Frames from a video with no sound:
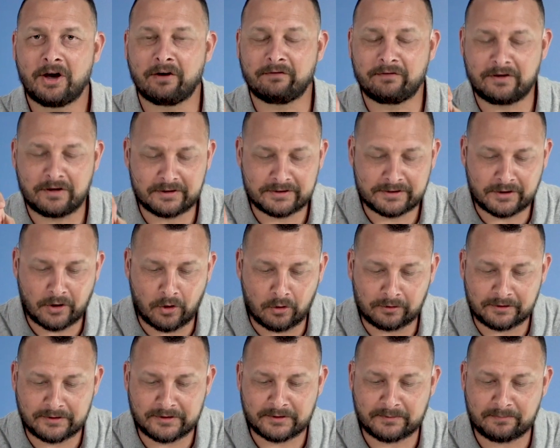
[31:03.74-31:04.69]
of his
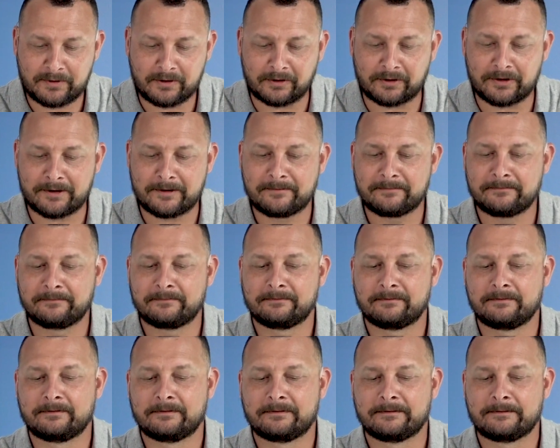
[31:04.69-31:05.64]
Holy Spirit
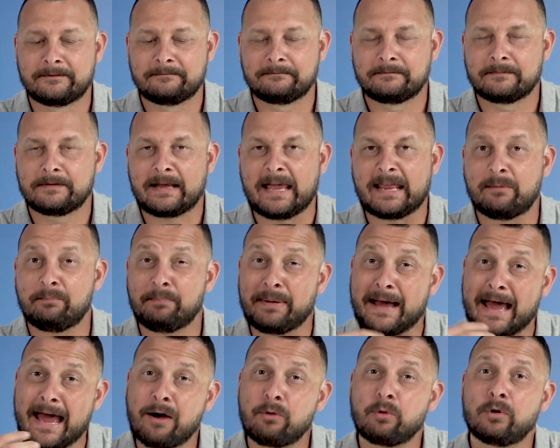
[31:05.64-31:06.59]
and
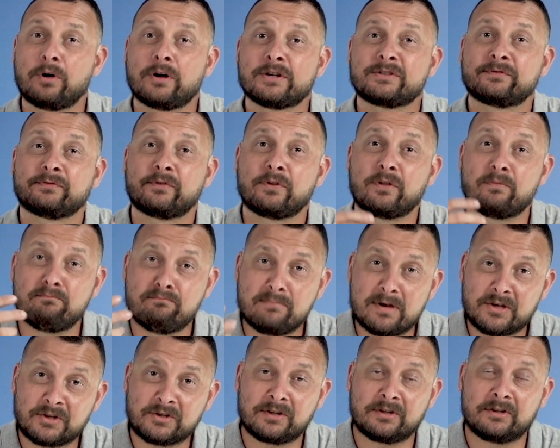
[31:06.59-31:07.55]
empower us for the
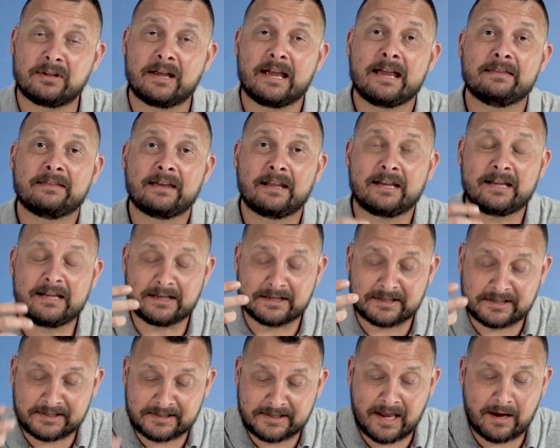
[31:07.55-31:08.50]
mission that he
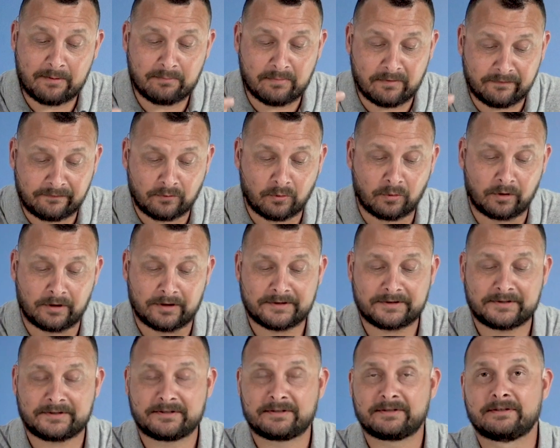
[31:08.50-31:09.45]
has set before
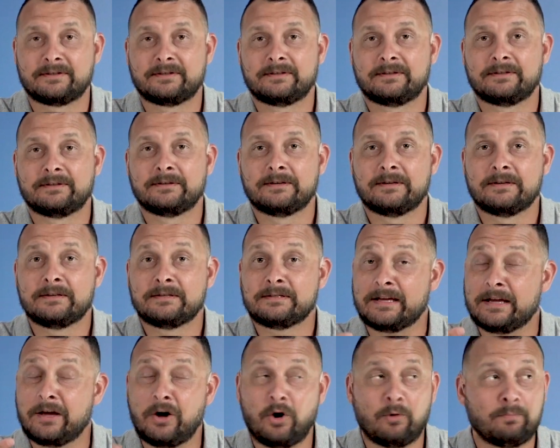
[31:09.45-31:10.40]
us
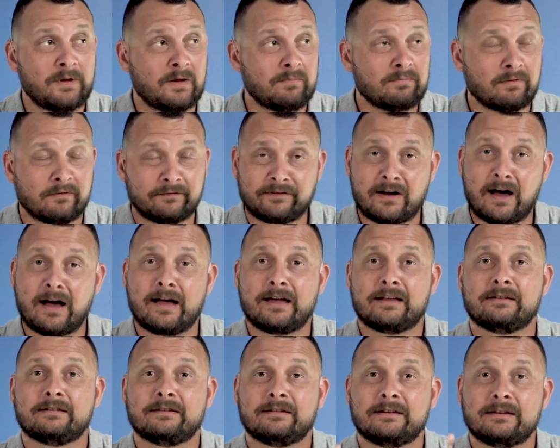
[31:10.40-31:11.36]
to help people
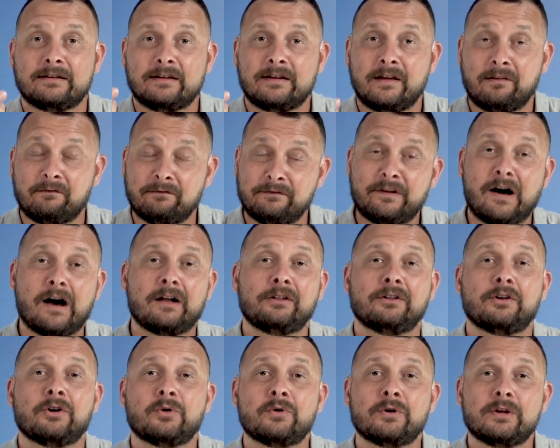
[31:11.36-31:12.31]
find and
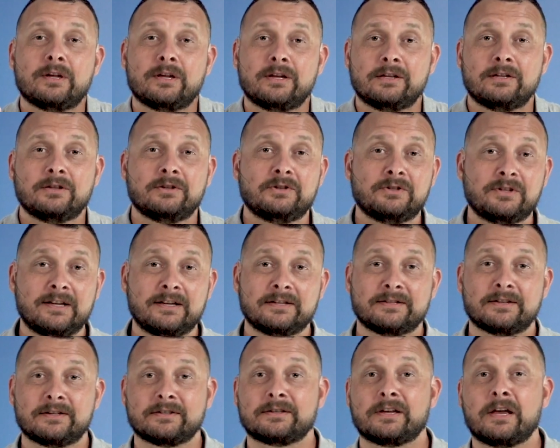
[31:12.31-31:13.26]
follow
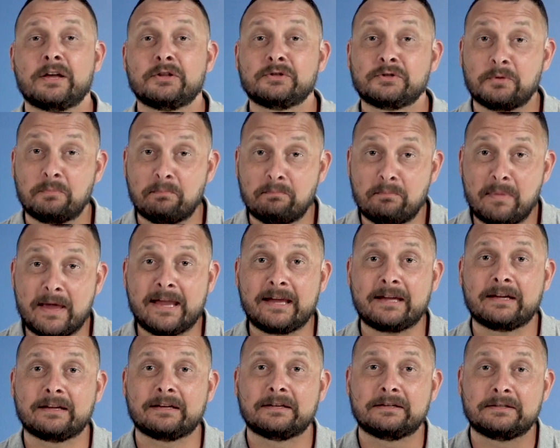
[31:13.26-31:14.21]
Jesus, to
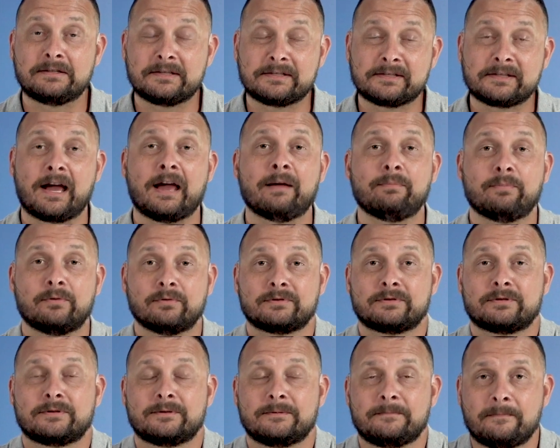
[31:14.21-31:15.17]
make
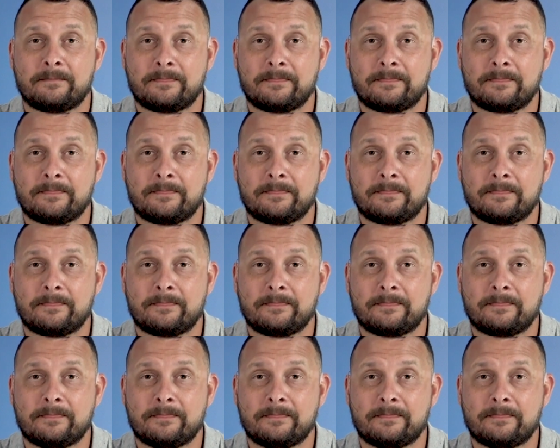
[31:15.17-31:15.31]
disciples